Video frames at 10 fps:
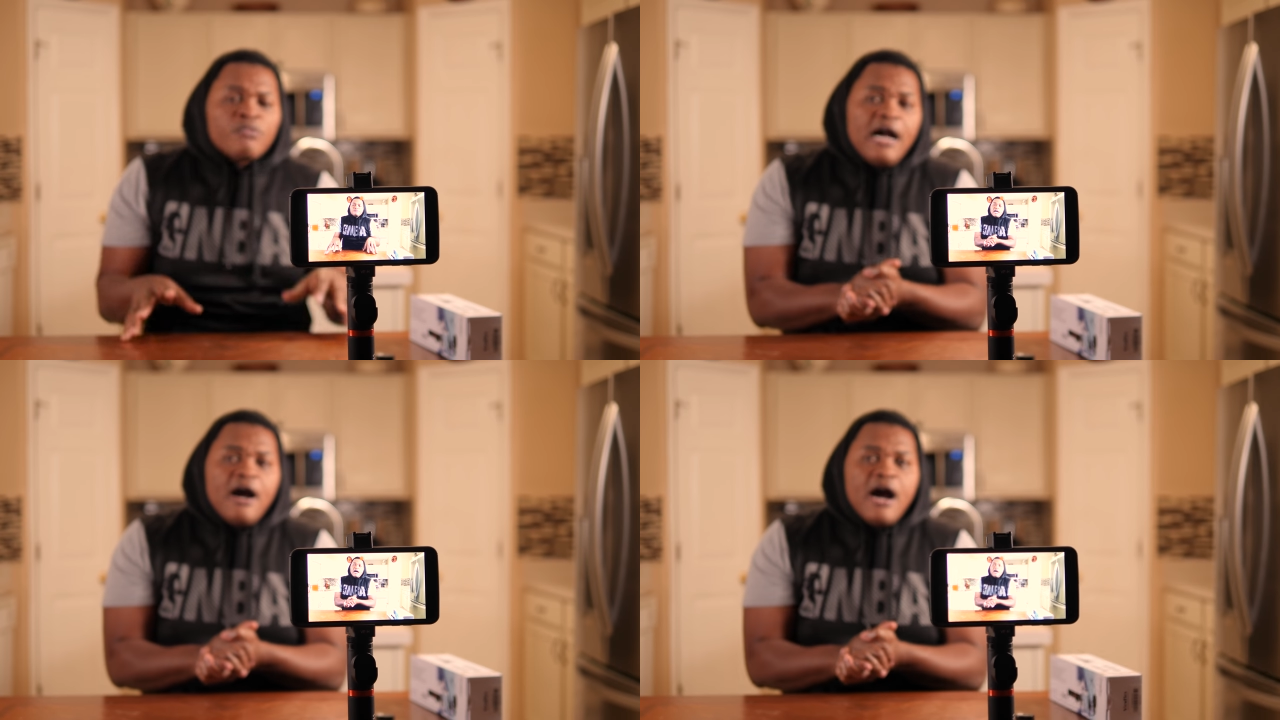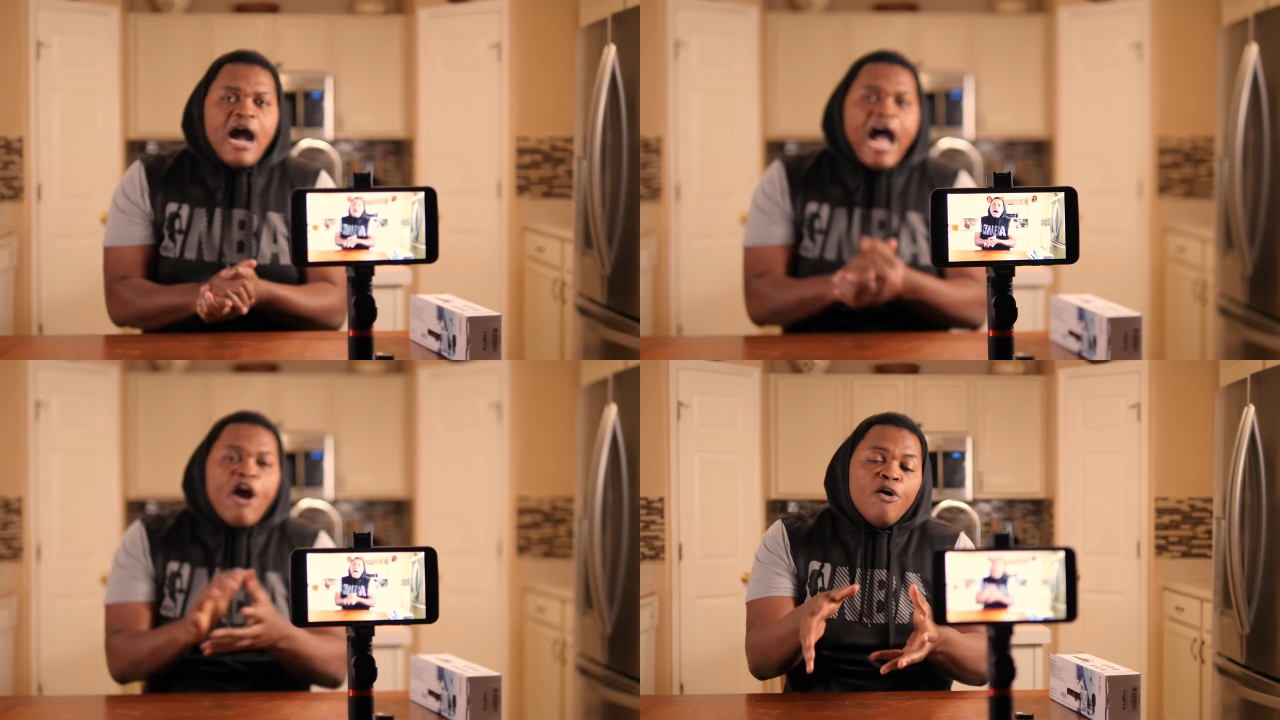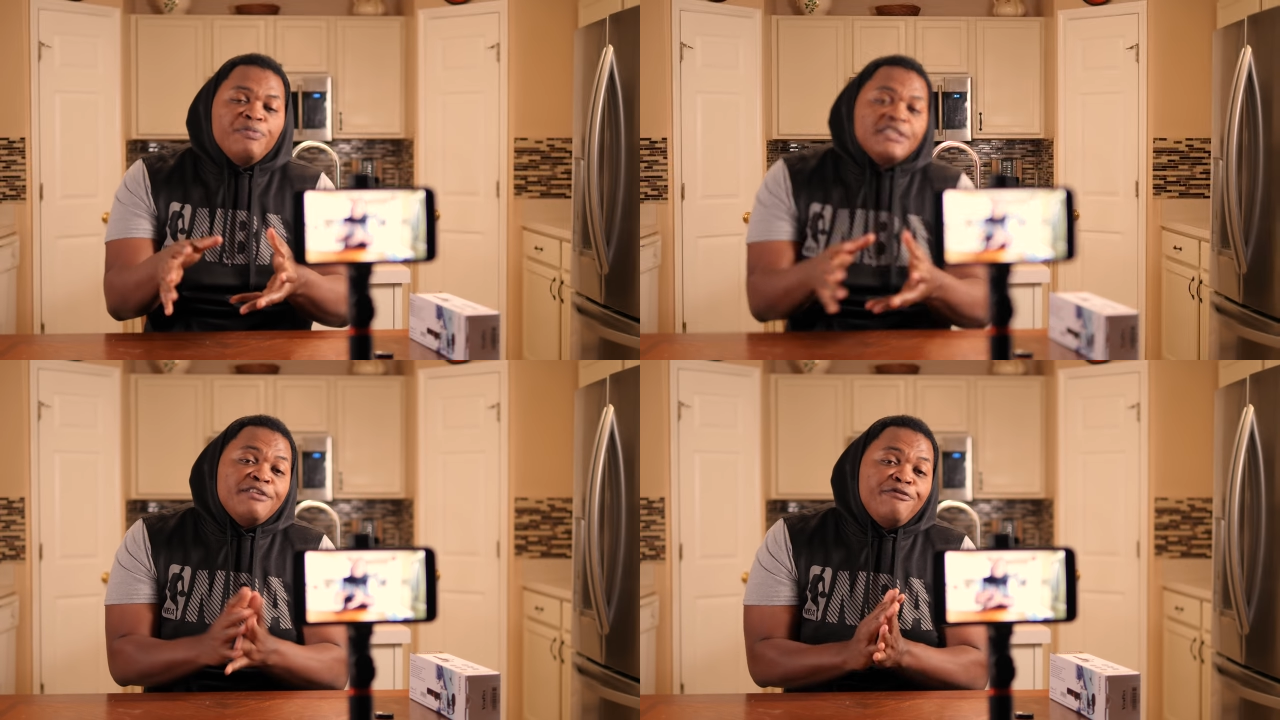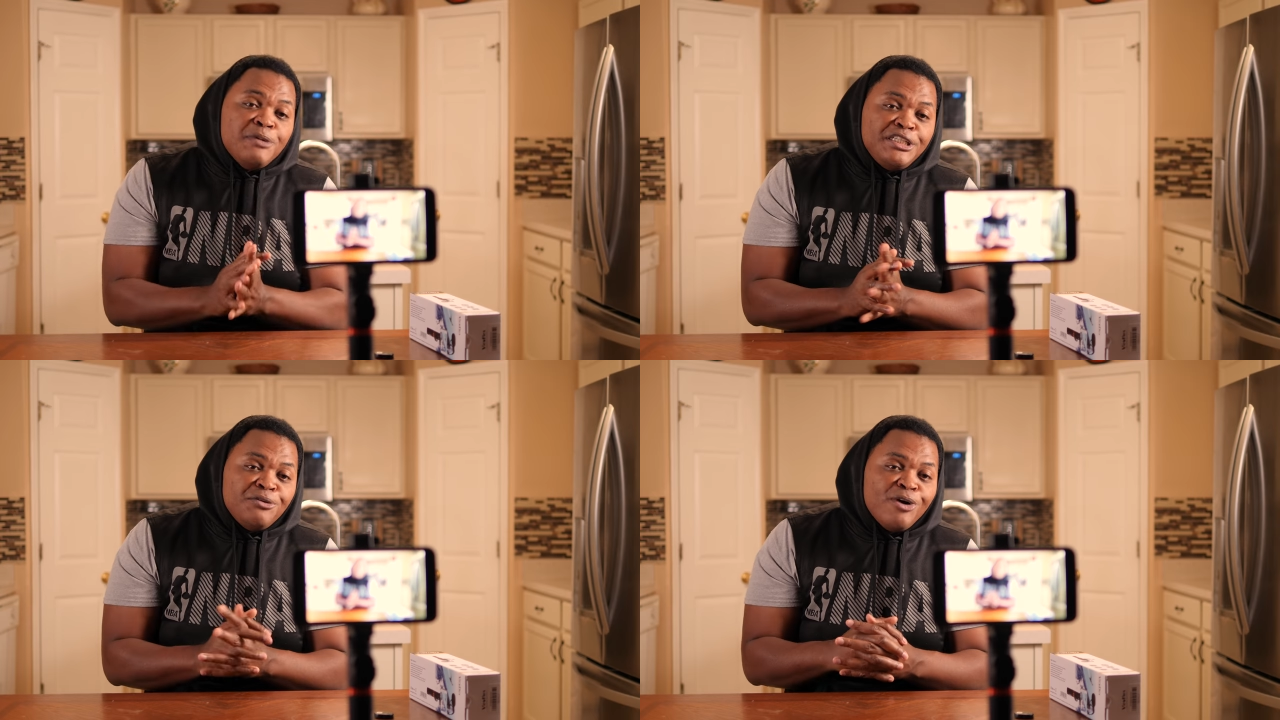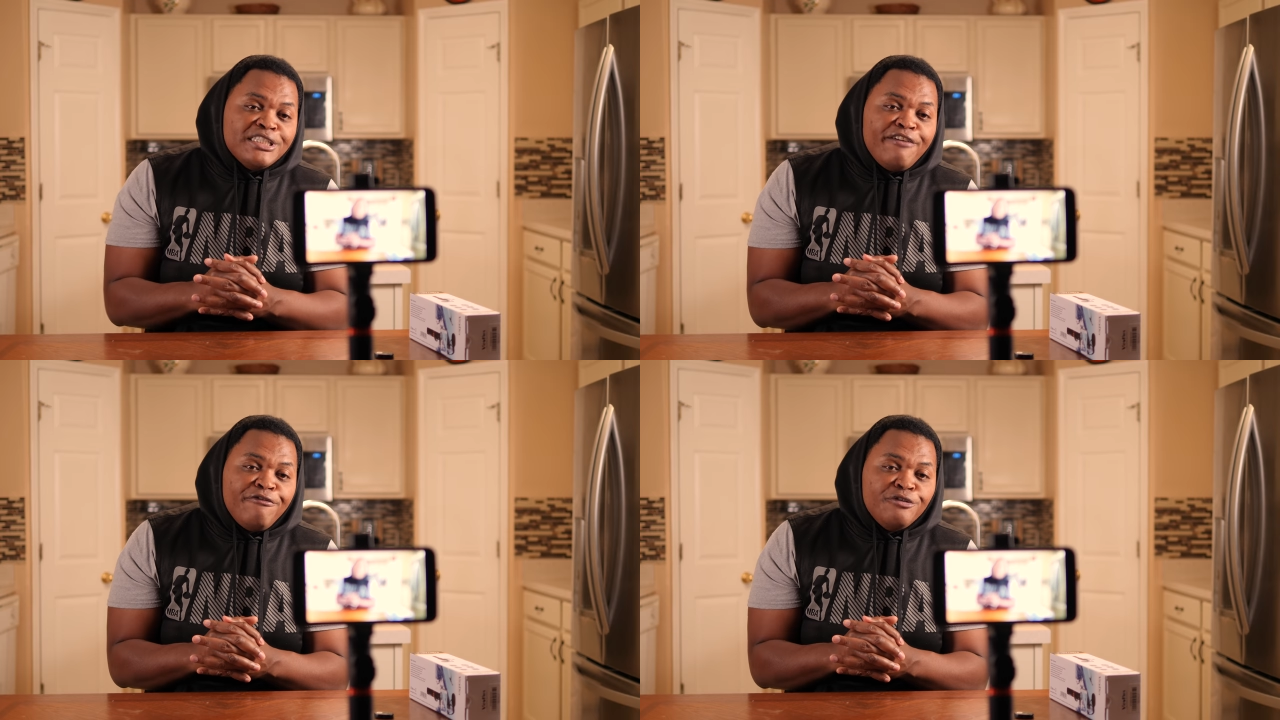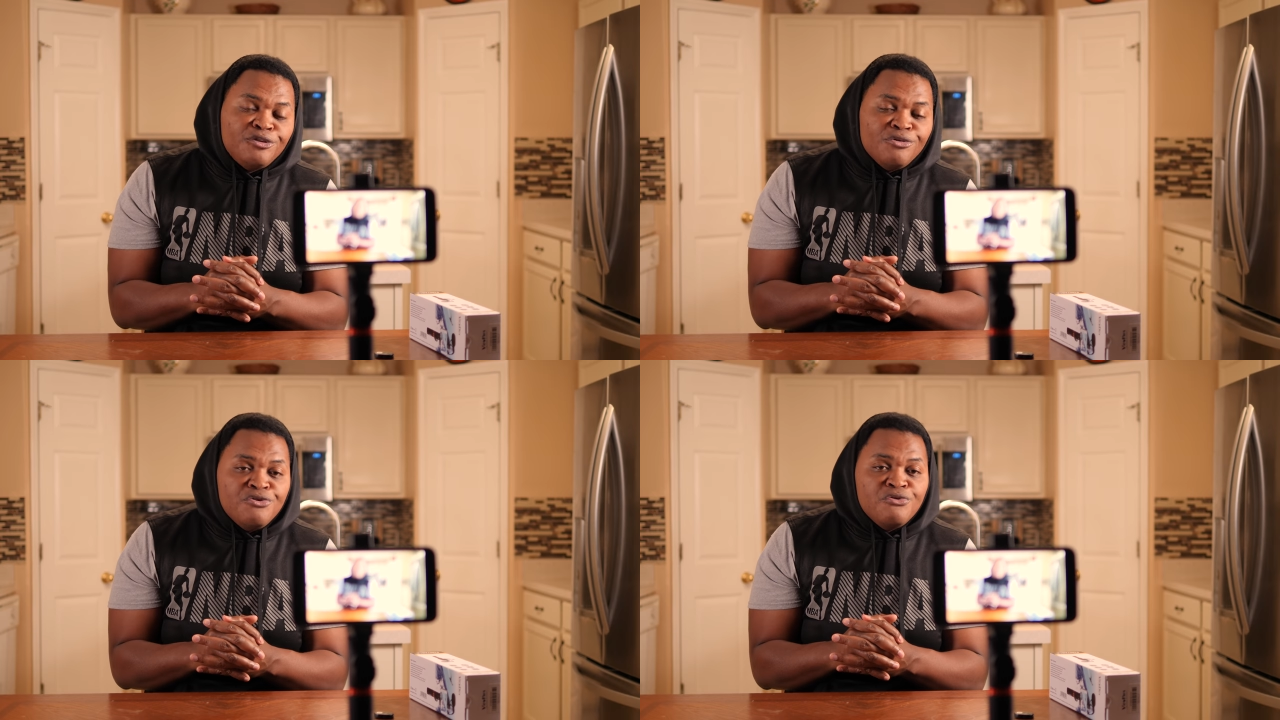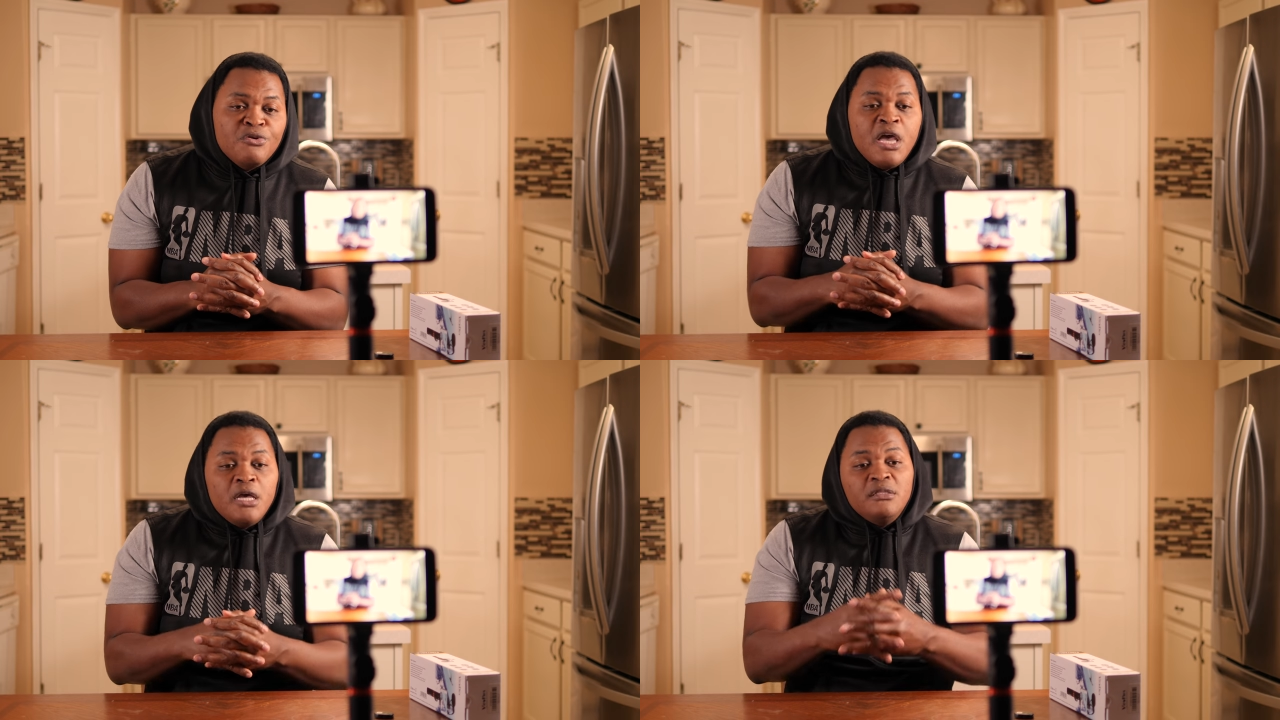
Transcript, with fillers: Uh, I hope this information was helpful to you.